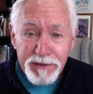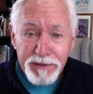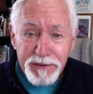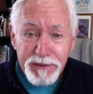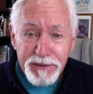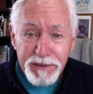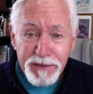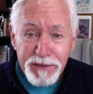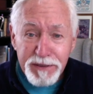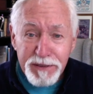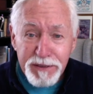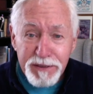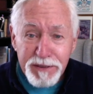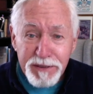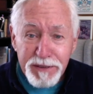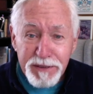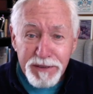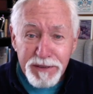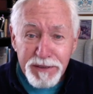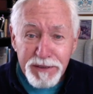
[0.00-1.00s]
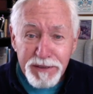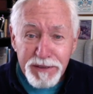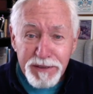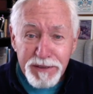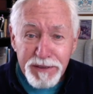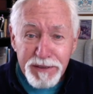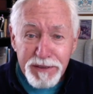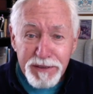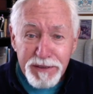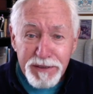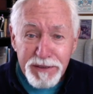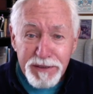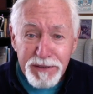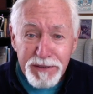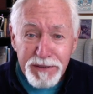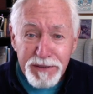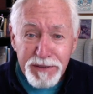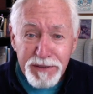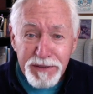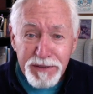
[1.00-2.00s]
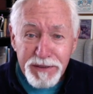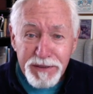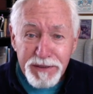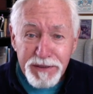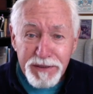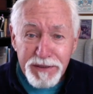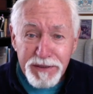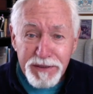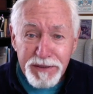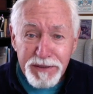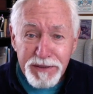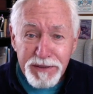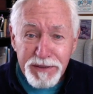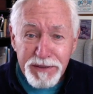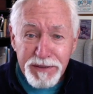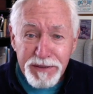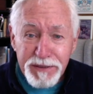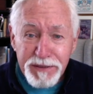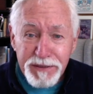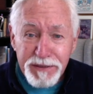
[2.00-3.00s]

The person shown says nothing.